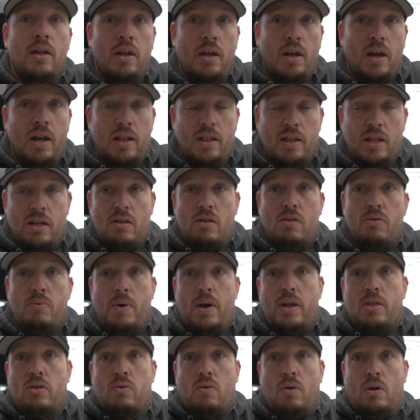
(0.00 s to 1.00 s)
And this is
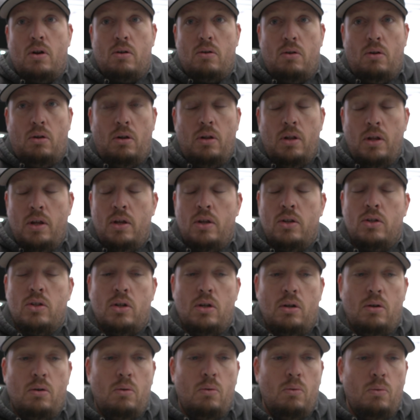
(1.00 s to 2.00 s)
why it's critical
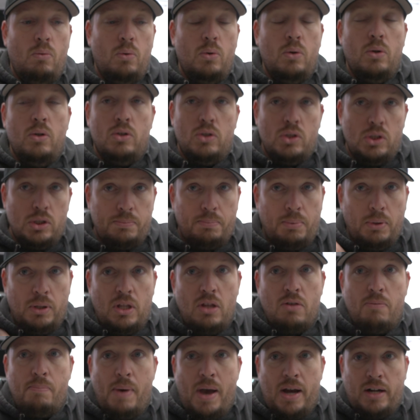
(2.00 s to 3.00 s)
to just put
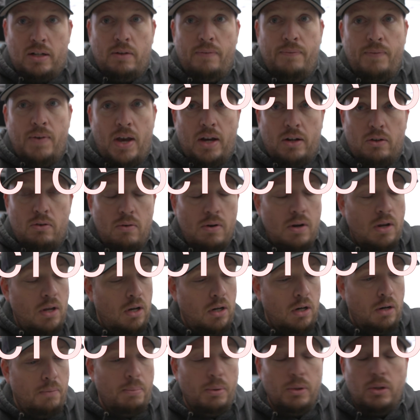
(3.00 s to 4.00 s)
this back to factory. I'm
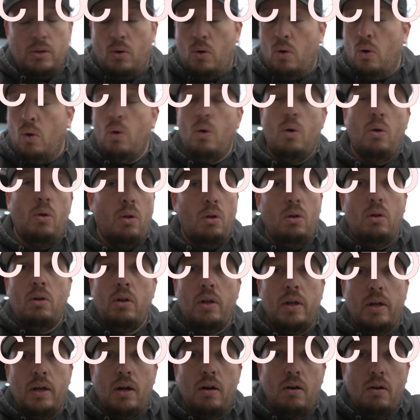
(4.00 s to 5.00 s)
going to put the whole
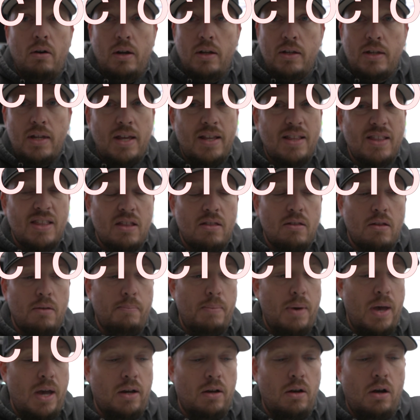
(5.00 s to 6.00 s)
air intake system
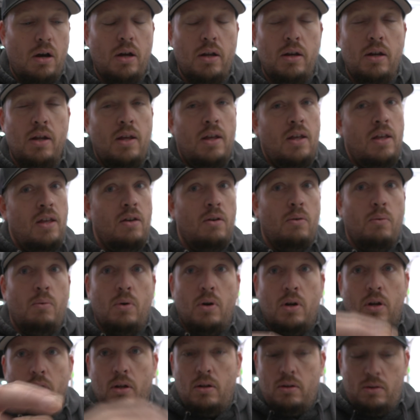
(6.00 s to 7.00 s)
back on.
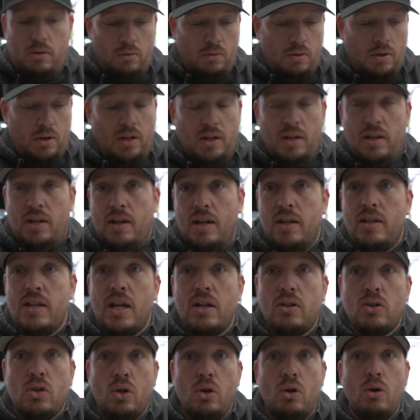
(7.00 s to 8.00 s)
We're going to do the
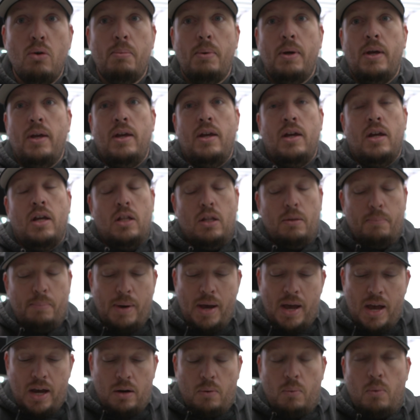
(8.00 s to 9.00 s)
intake tube in the
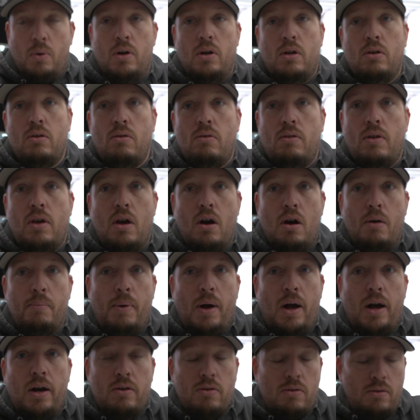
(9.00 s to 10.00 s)
back. We're going to do the air
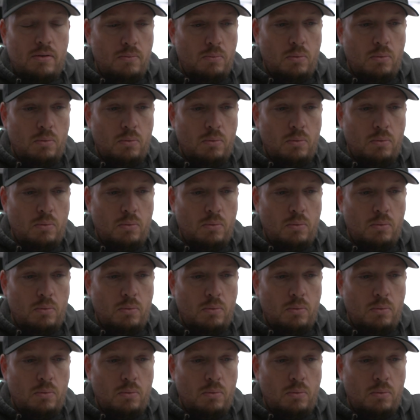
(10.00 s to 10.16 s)
box.